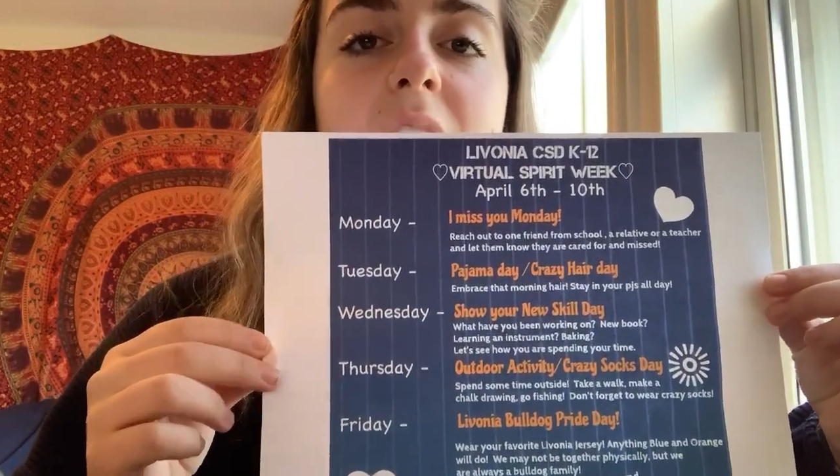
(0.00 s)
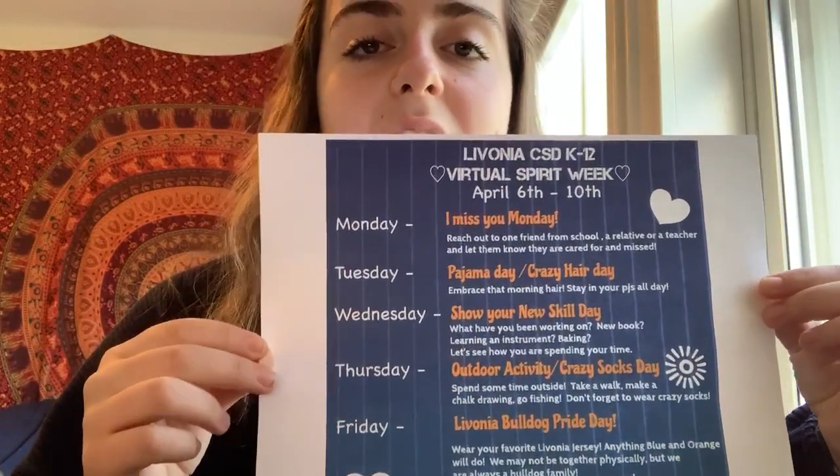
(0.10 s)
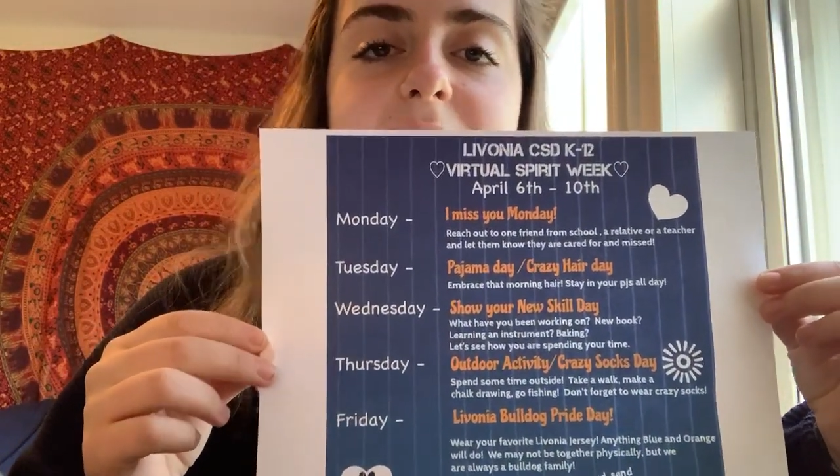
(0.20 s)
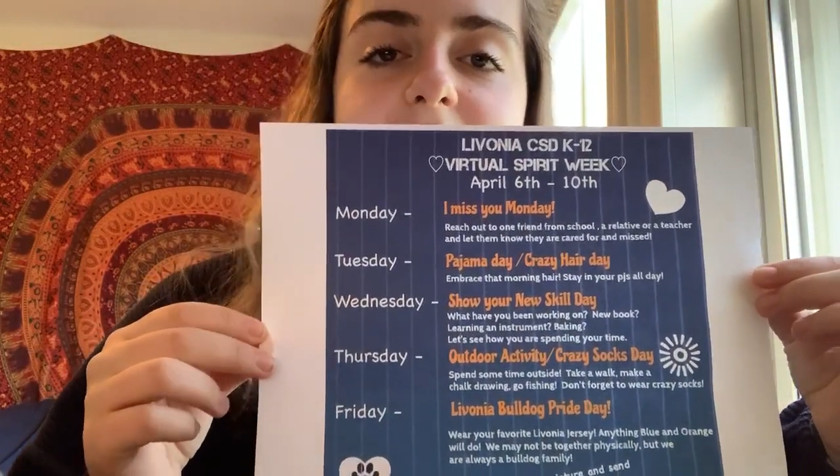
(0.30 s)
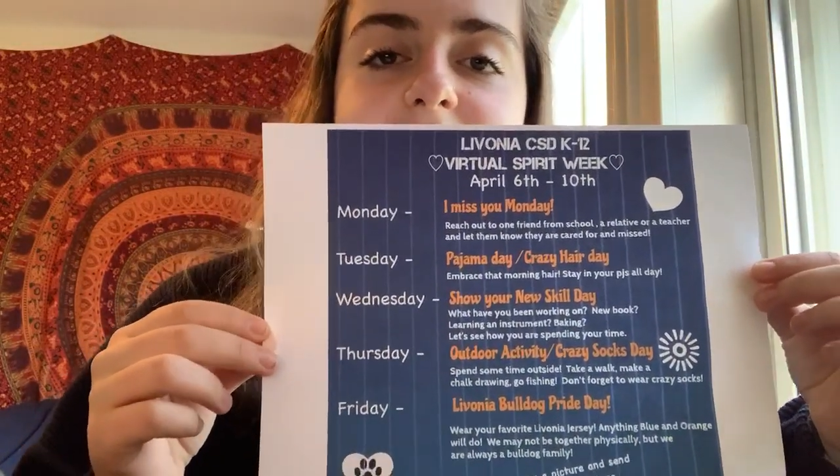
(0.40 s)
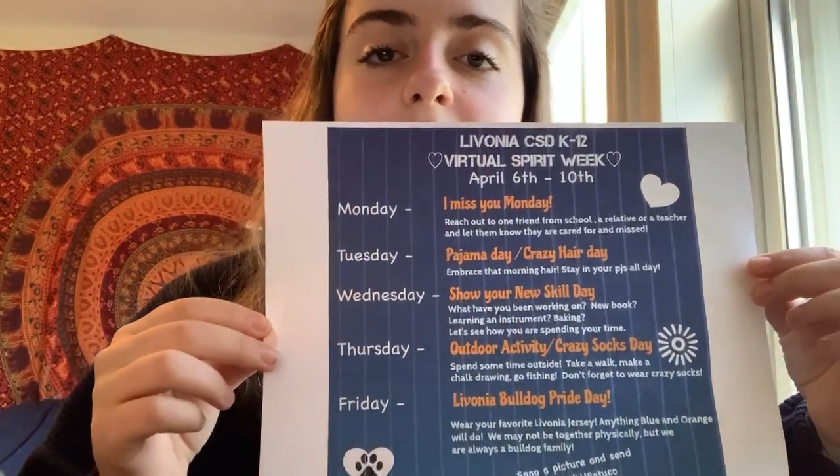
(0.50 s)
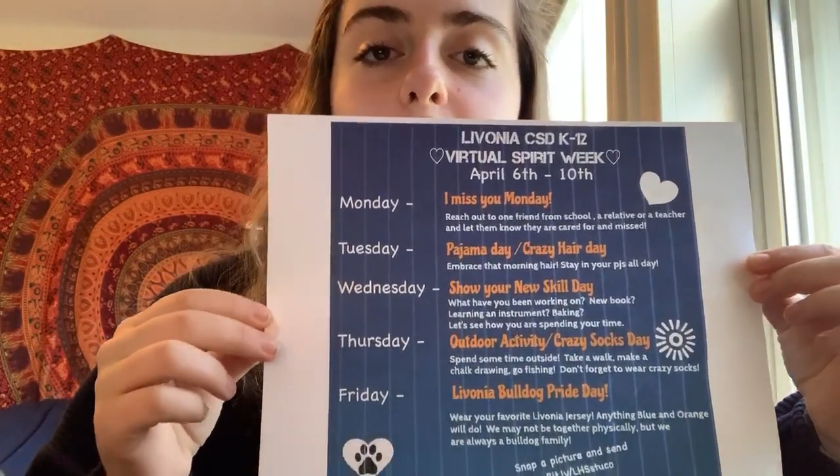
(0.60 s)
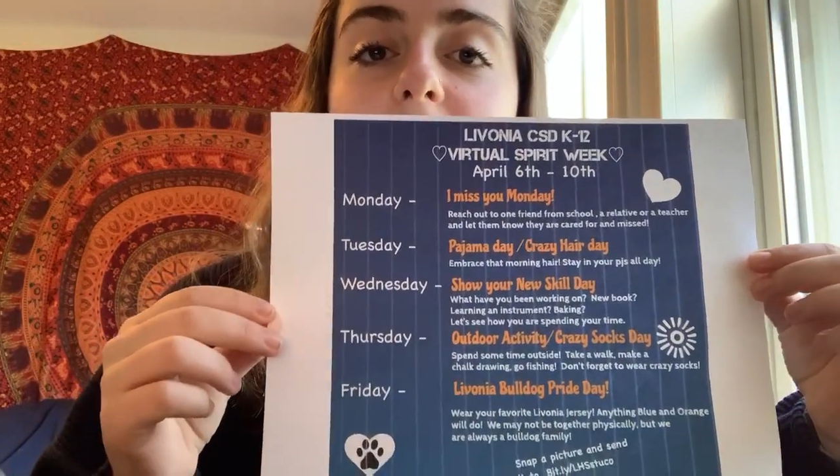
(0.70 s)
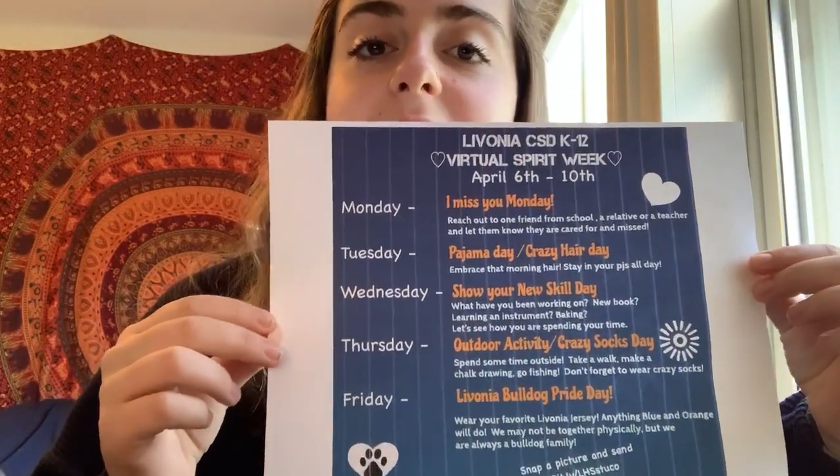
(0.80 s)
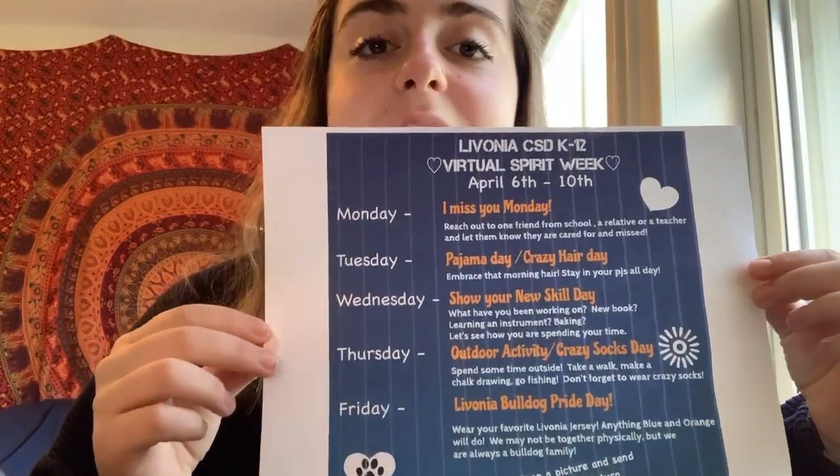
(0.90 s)
On that day,
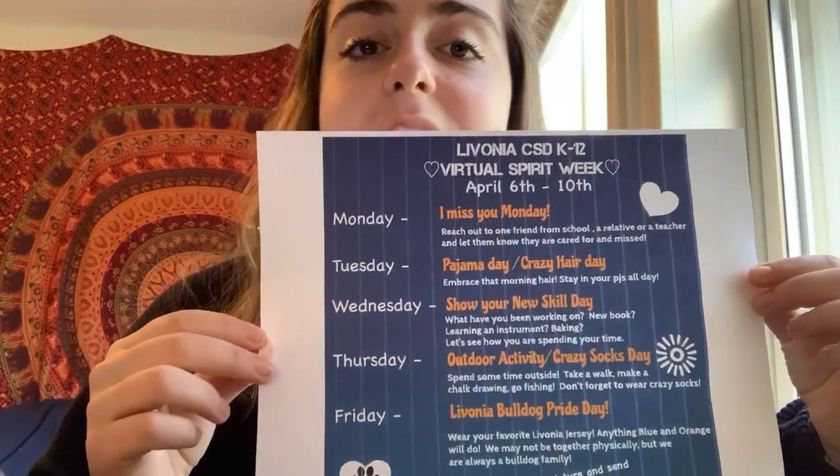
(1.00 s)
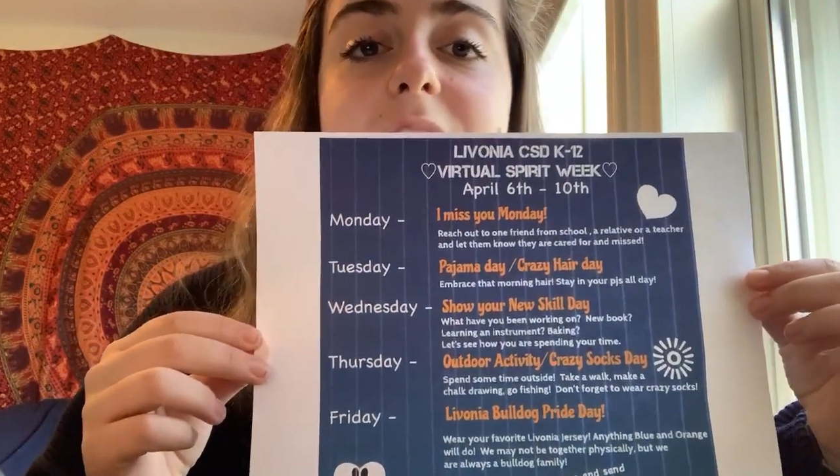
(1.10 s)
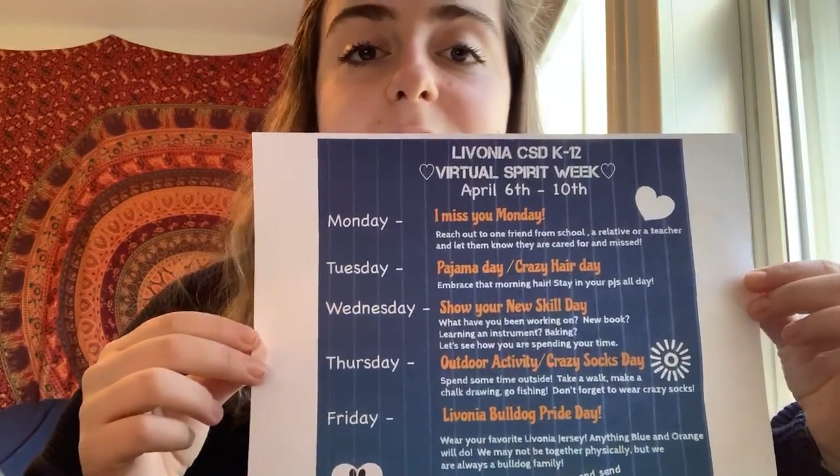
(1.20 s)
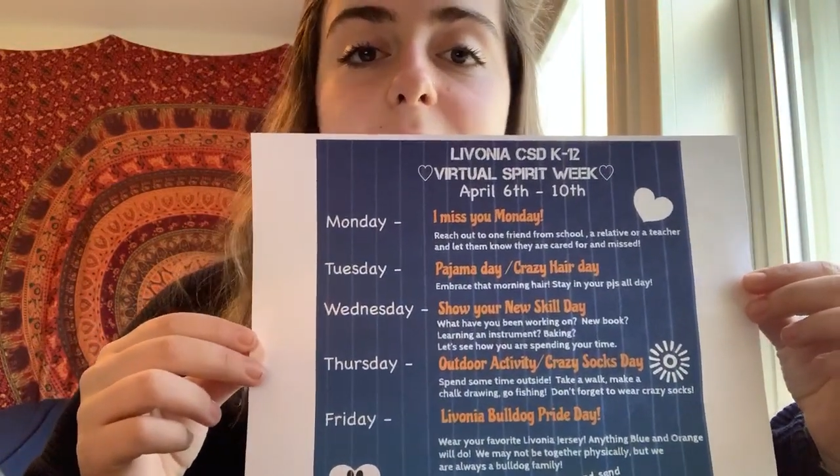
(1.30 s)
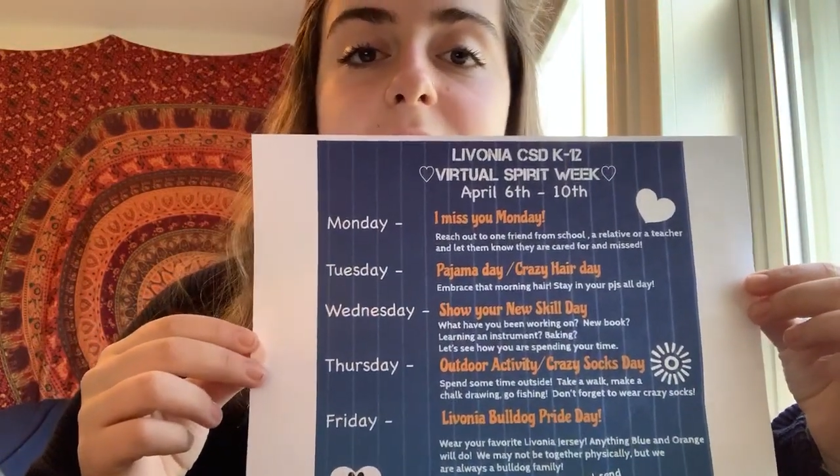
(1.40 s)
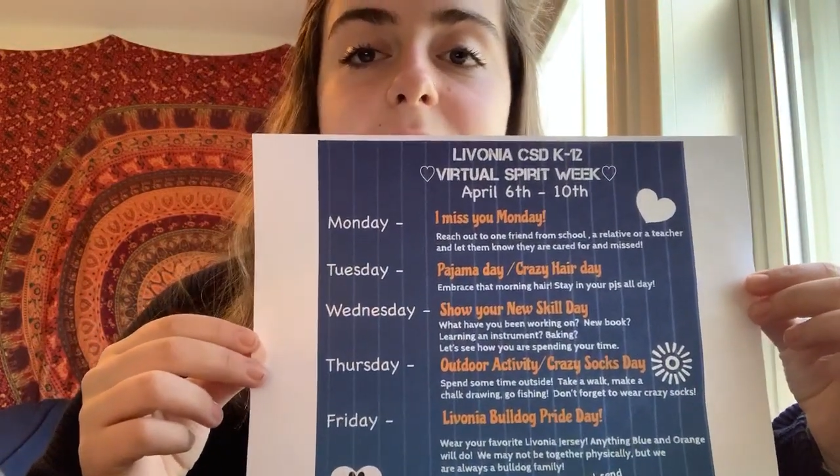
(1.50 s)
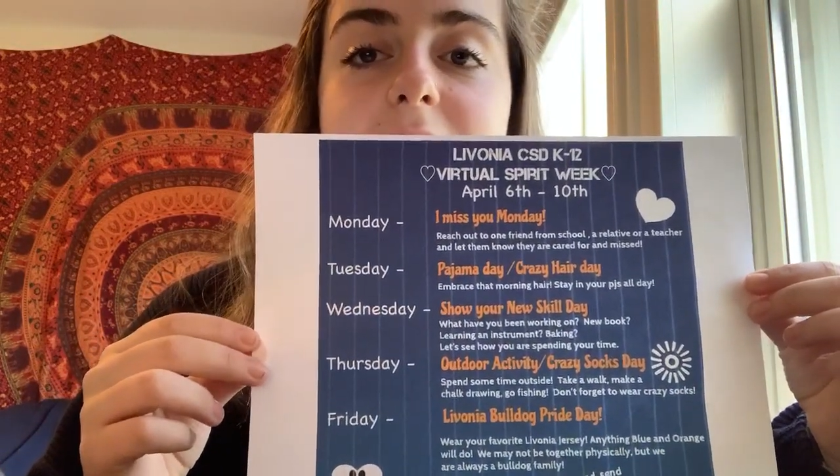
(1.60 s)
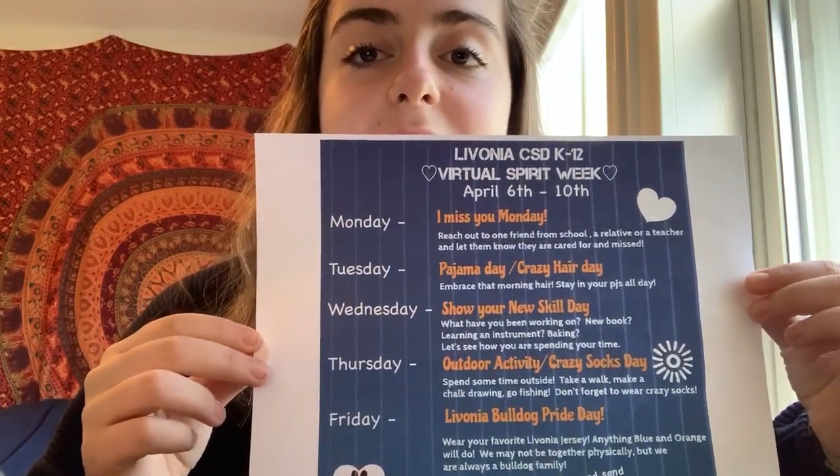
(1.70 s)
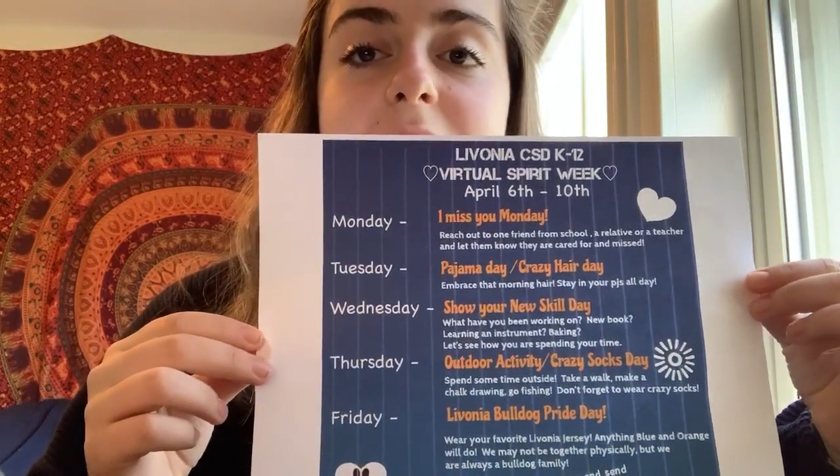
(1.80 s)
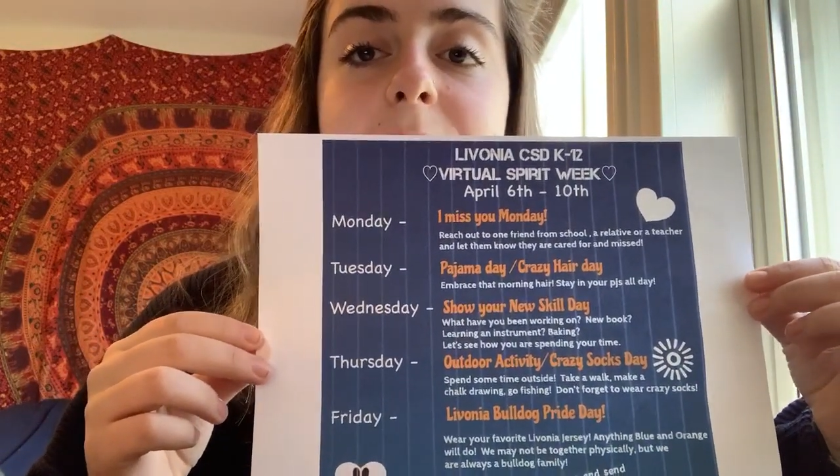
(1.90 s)
wear anything Livonia
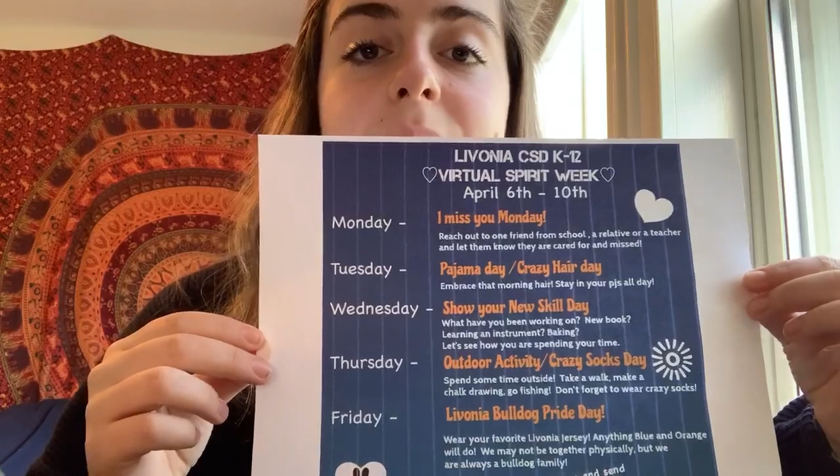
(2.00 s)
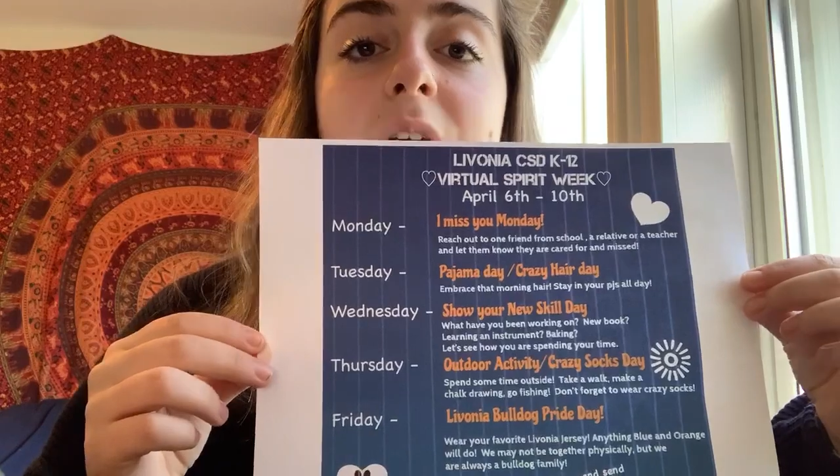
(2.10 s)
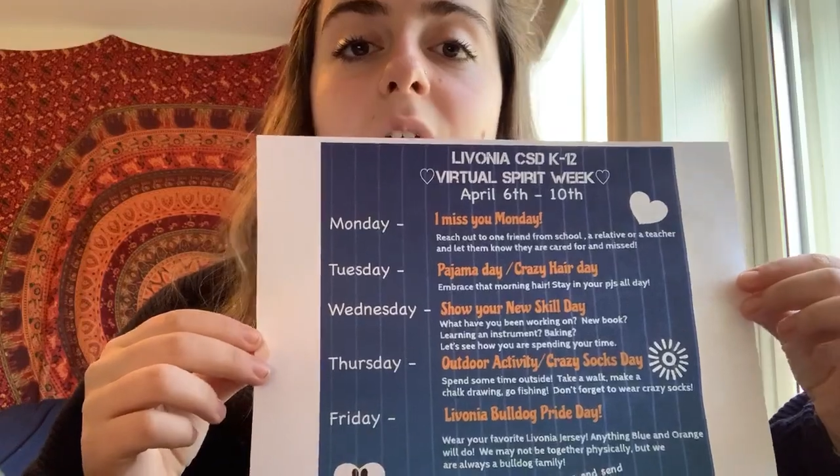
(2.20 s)
related